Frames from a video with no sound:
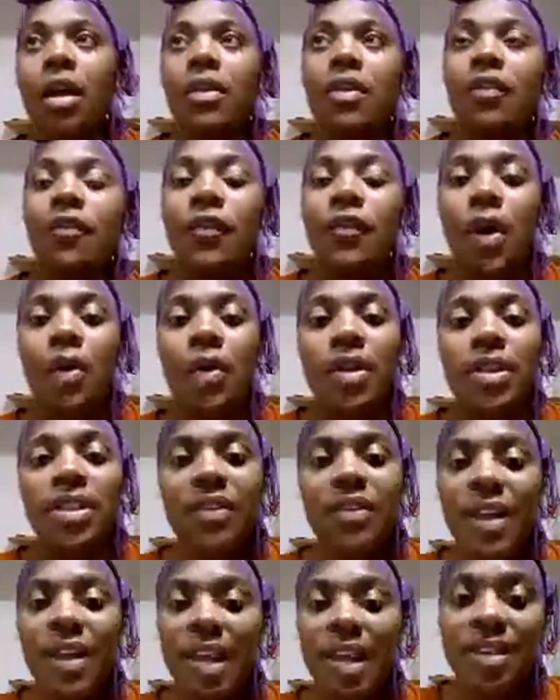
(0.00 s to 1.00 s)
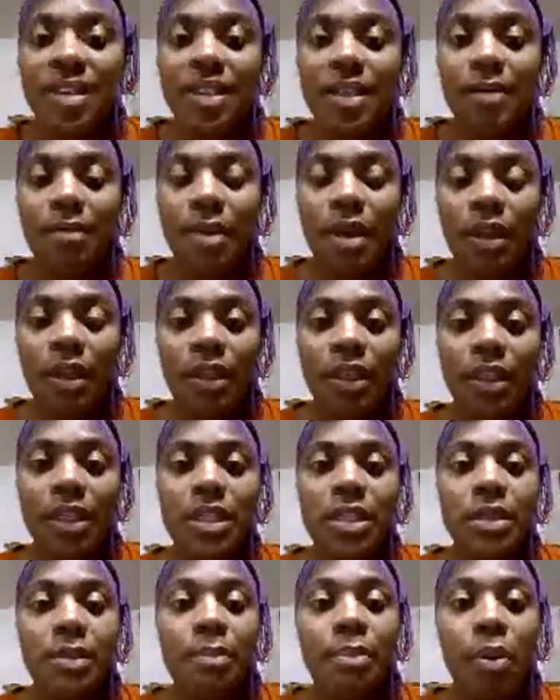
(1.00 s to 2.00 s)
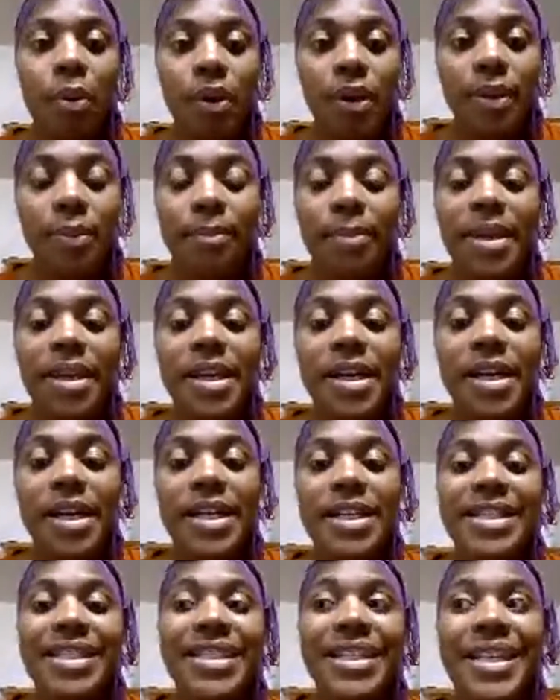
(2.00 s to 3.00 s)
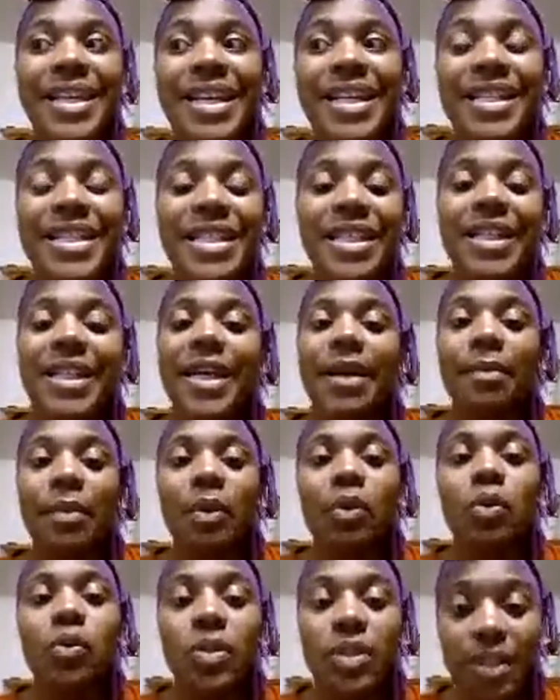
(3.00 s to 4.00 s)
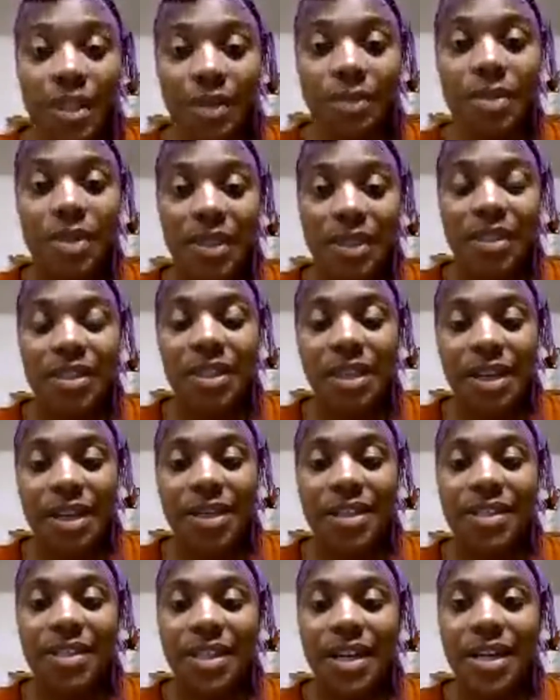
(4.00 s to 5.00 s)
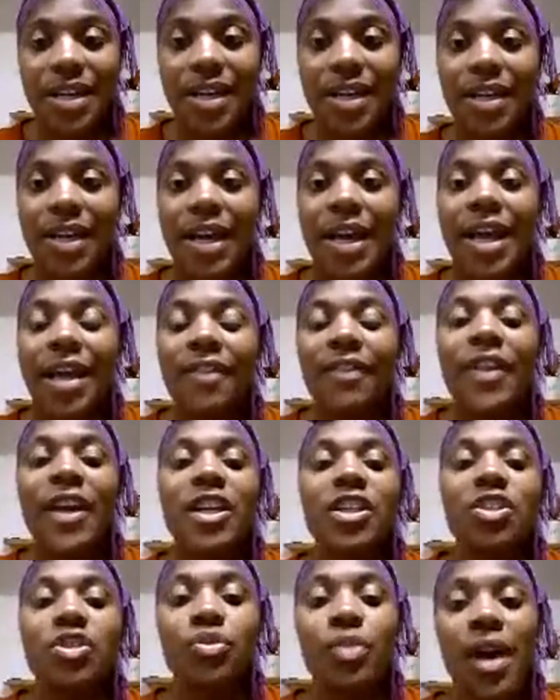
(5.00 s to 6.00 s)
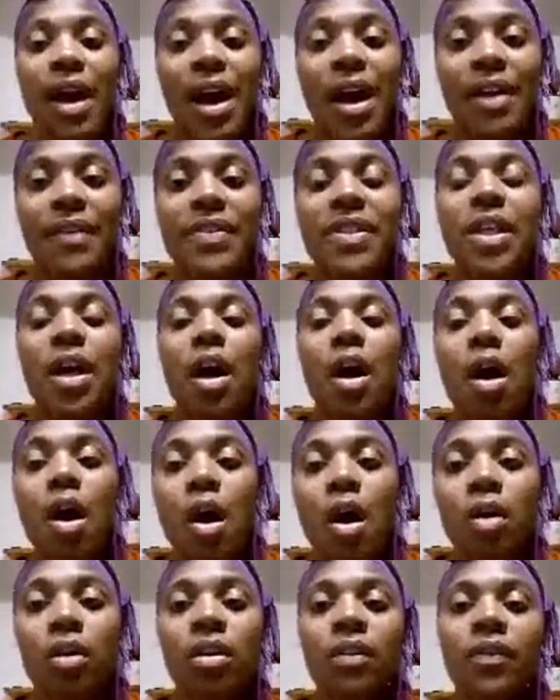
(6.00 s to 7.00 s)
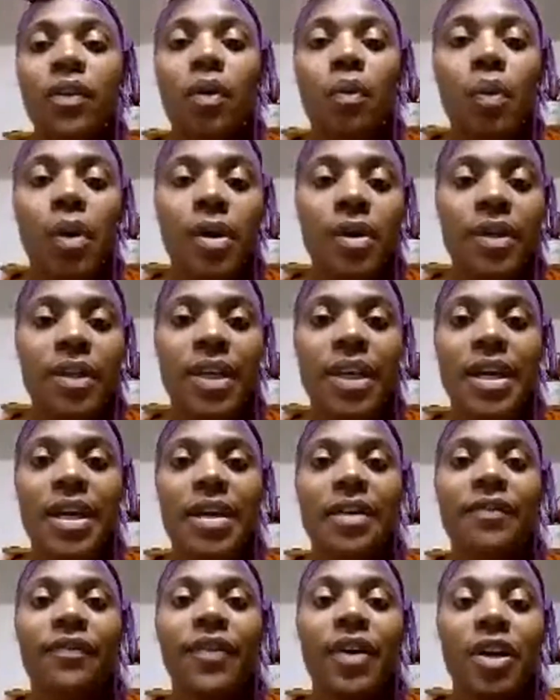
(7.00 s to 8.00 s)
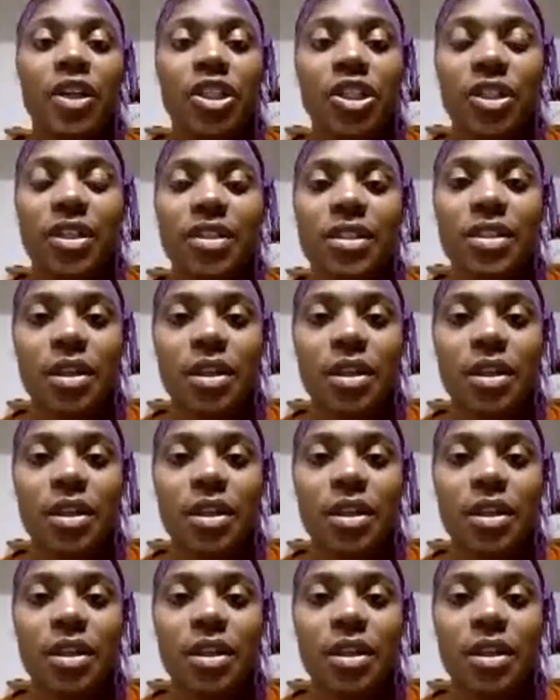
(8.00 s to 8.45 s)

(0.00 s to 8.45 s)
The focus of enhancing the melanin is important because it's the chemical substance, like I stated, that drives all of the working functions